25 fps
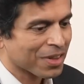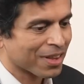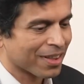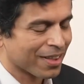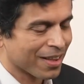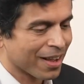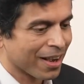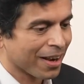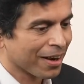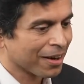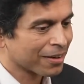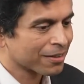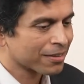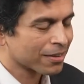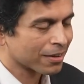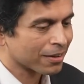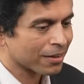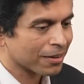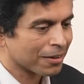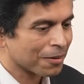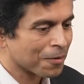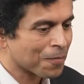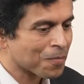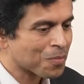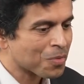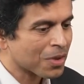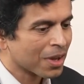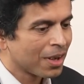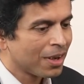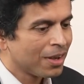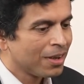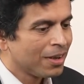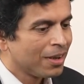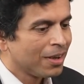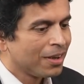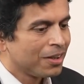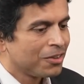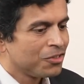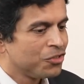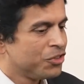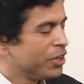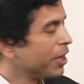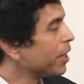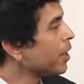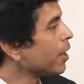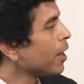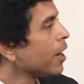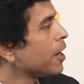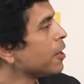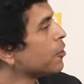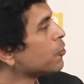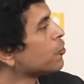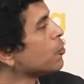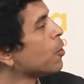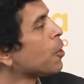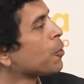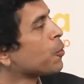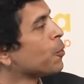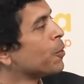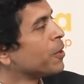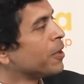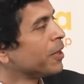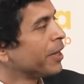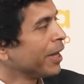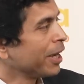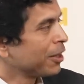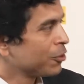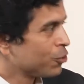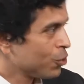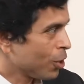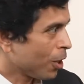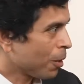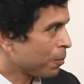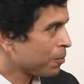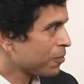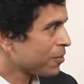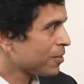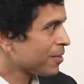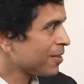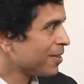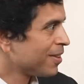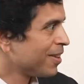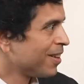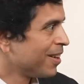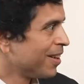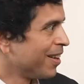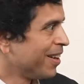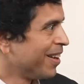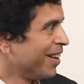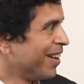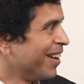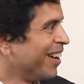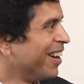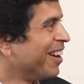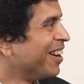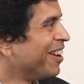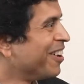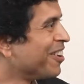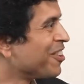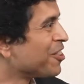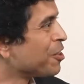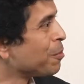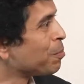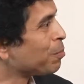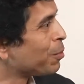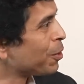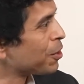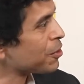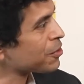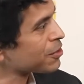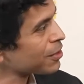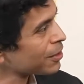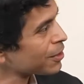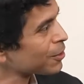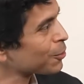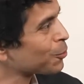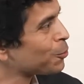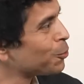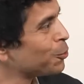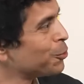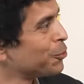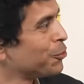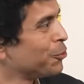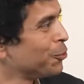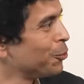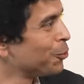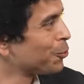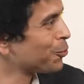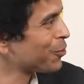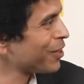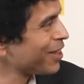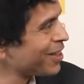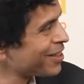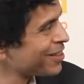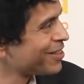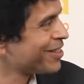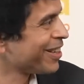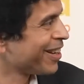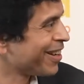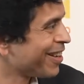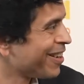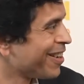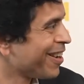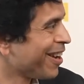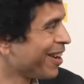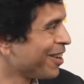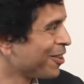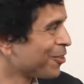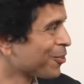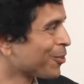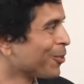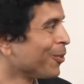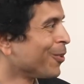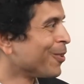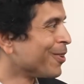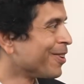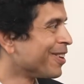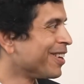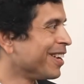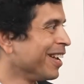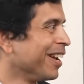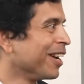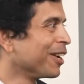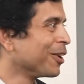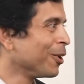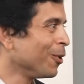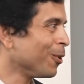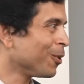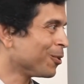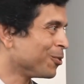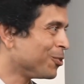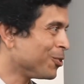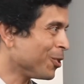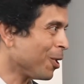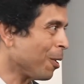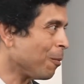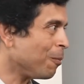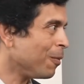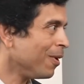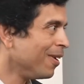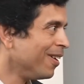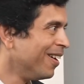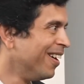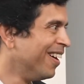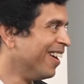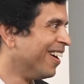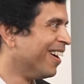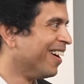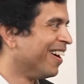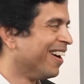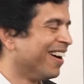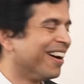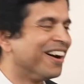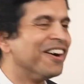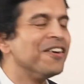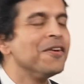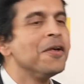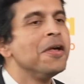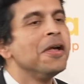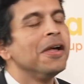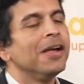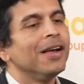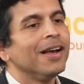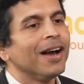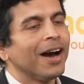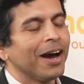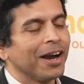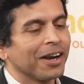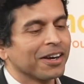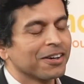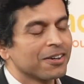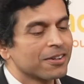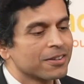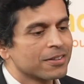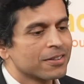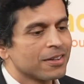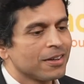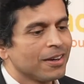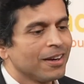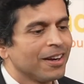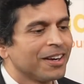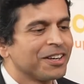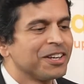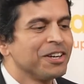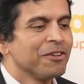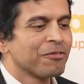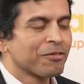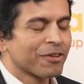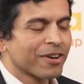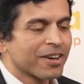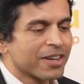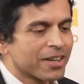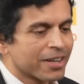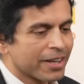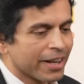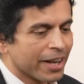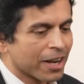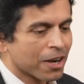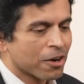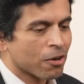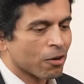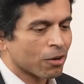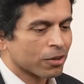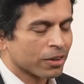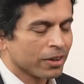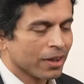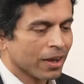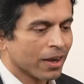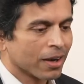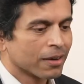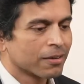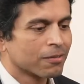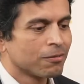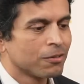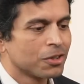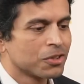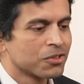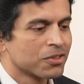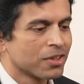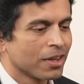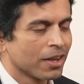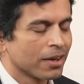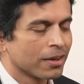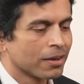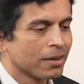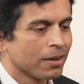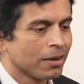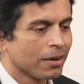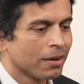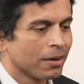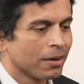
that GenAI is not going to take jobs. It is the person who is using GenAI is going to take your job. I heard a different take on that, which said